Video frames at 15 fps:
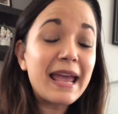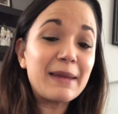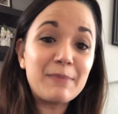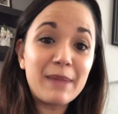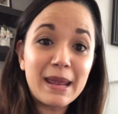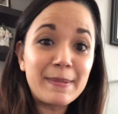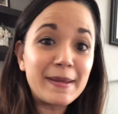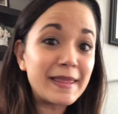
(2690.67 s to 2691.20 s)
and
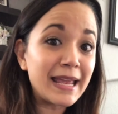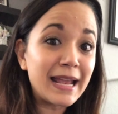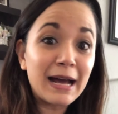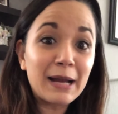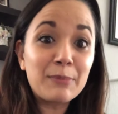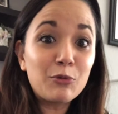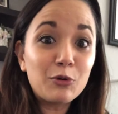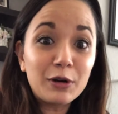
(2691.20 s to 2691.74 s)
maybe they
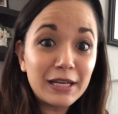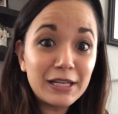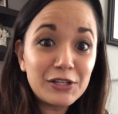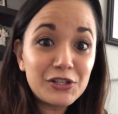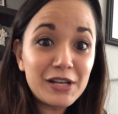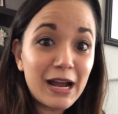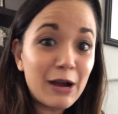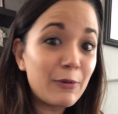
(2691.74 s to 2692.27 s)
got a
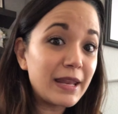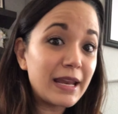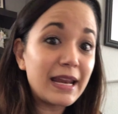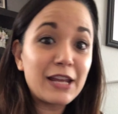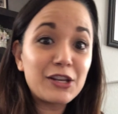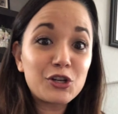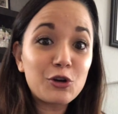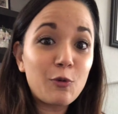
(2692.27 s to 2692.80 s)
mortgage now in an
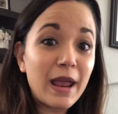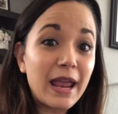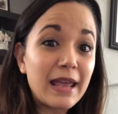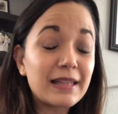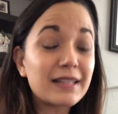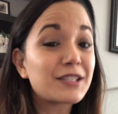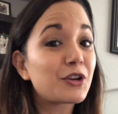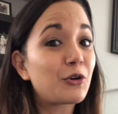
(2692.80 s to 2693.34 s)
HOA
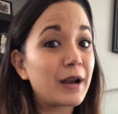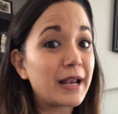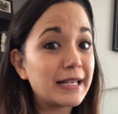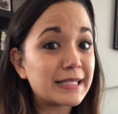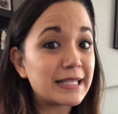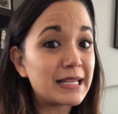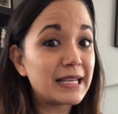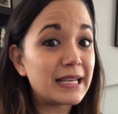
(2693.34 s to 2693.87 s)
that's
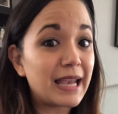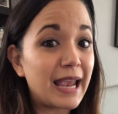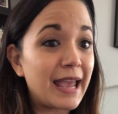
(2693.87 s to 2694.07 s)
crazy,